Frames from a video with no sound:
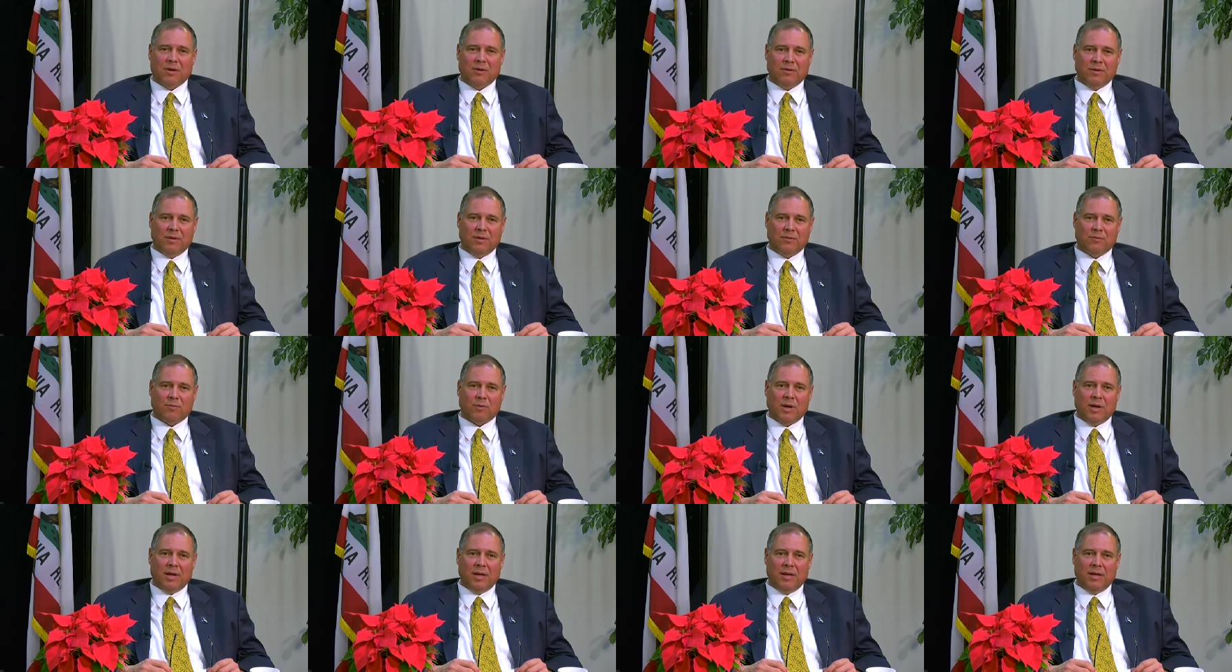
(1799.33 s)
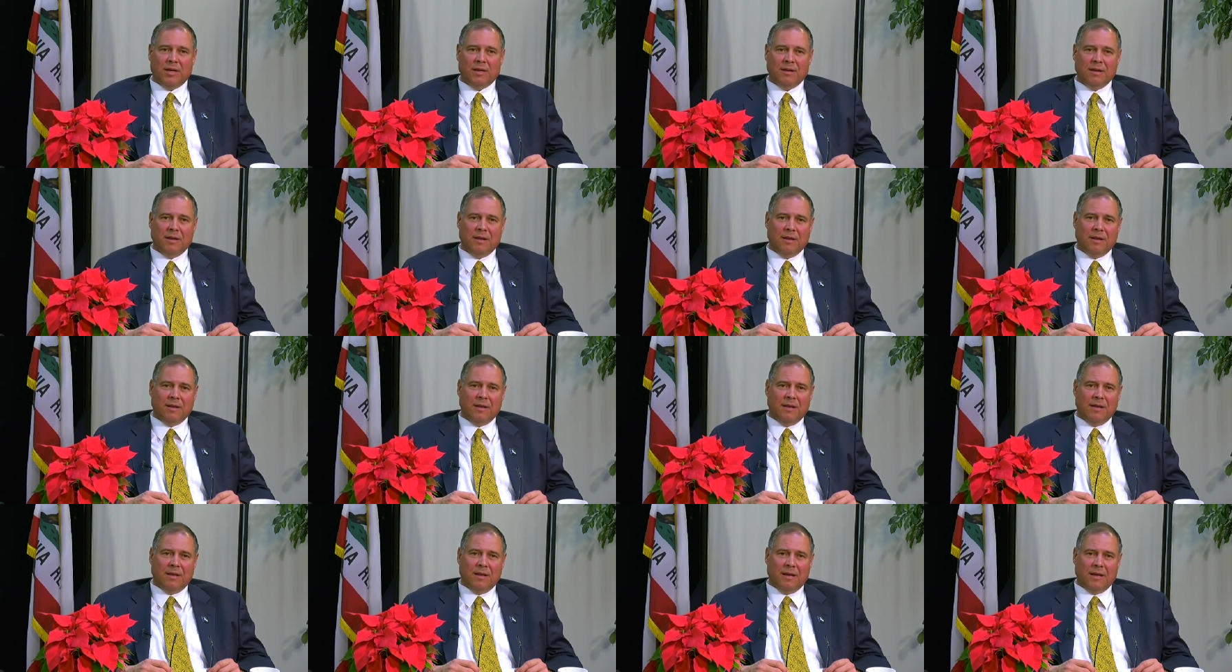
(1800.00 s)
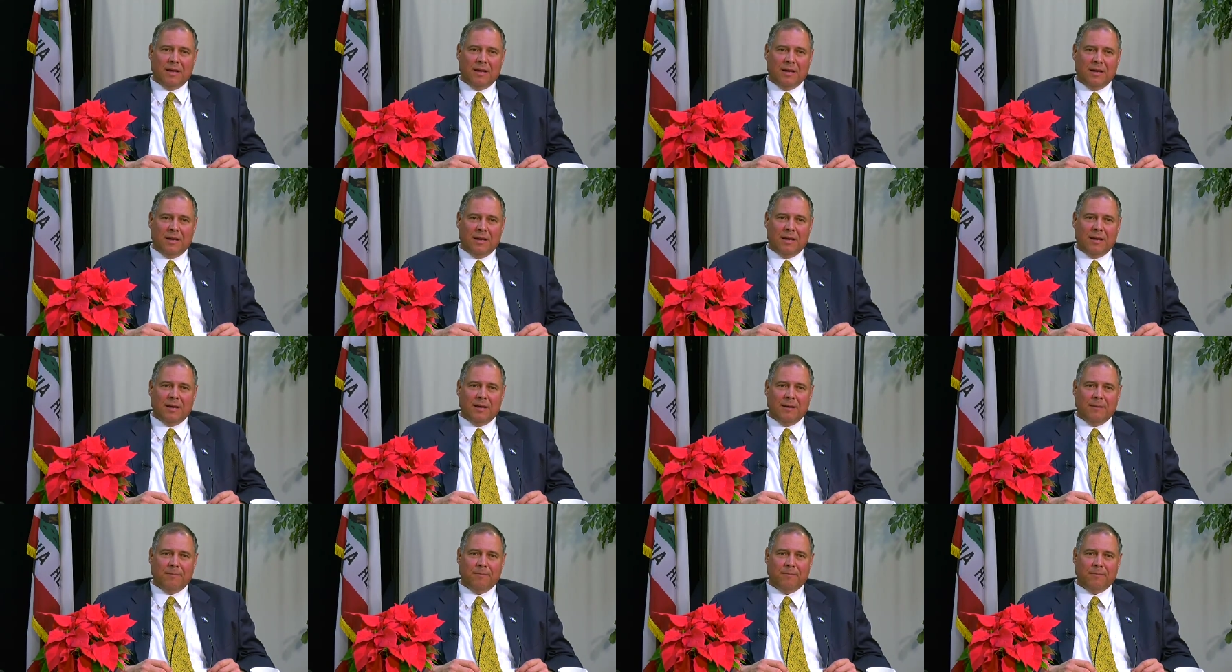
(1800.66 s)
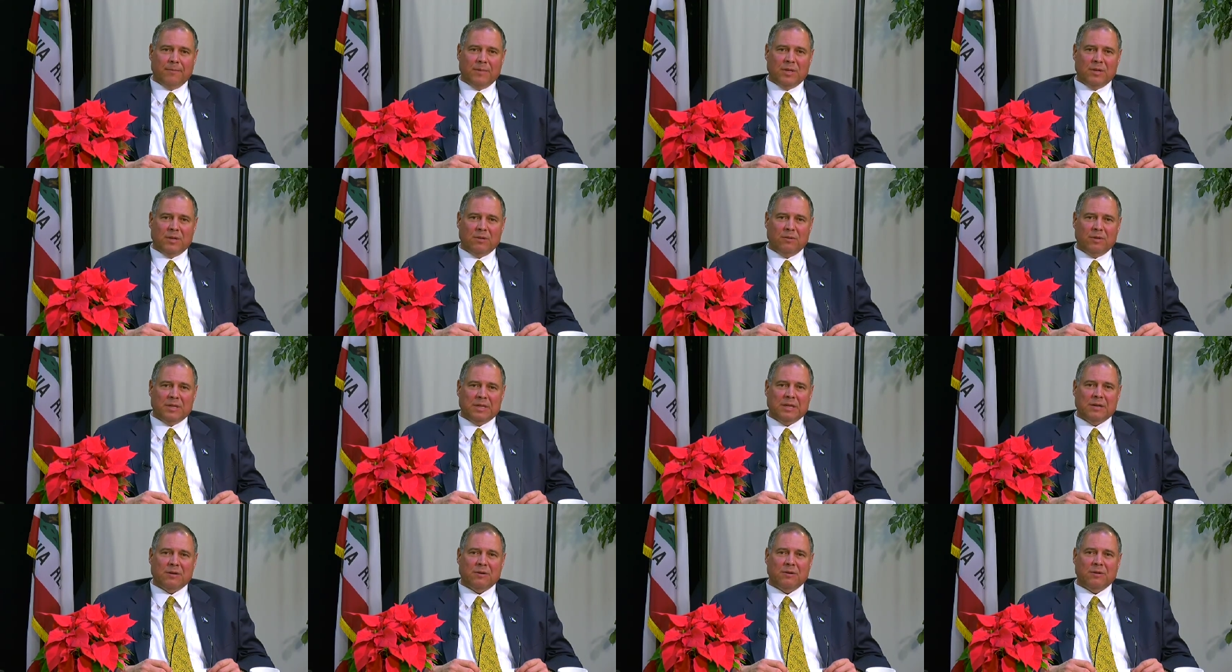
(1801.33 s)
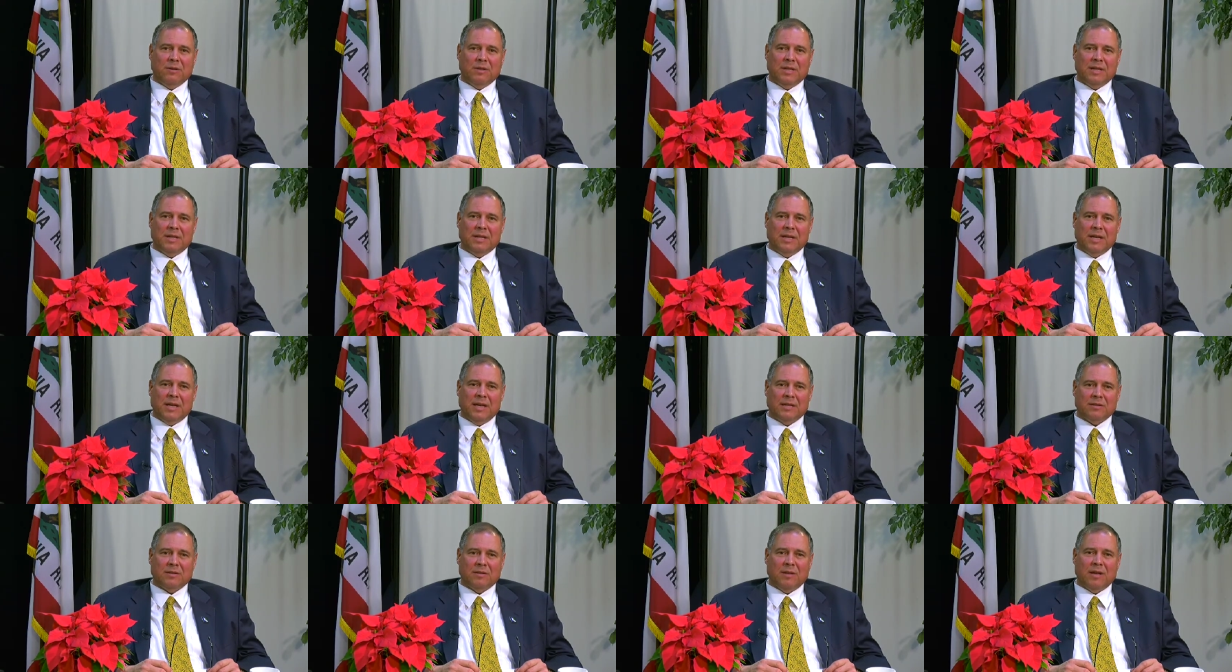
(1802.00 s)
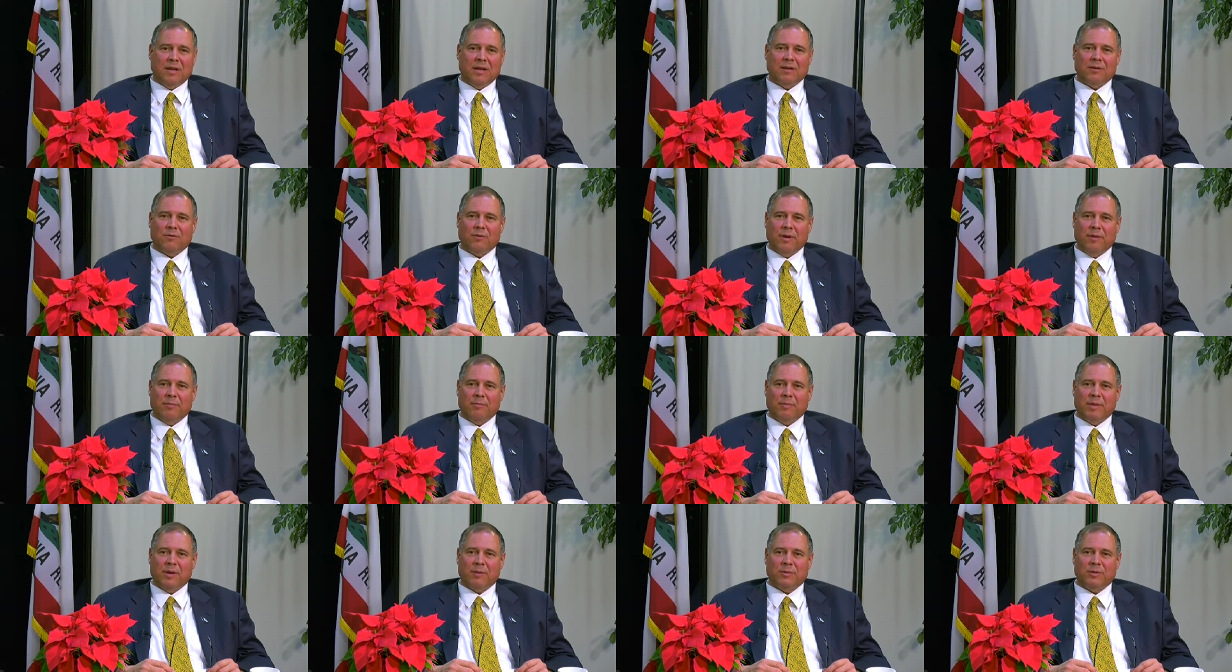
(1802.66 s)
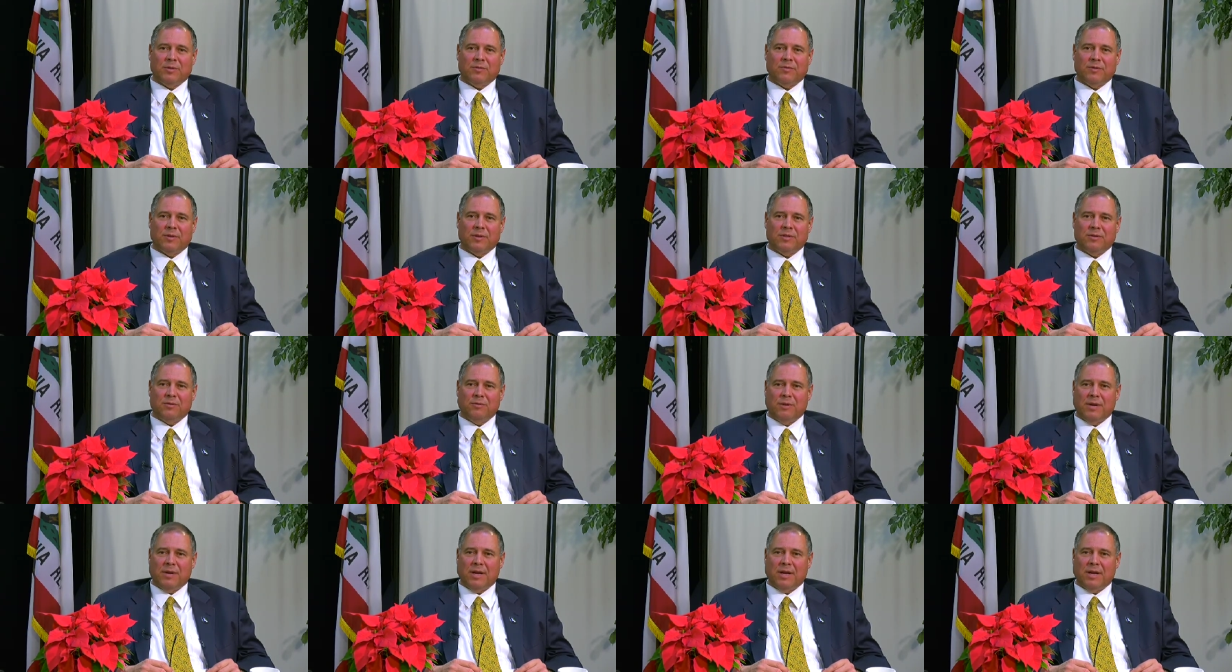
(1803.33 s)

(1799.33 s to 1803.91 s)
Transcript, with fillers: Marilyn Ryan um, you know, Ladera Linda has a lot of great memories for us too.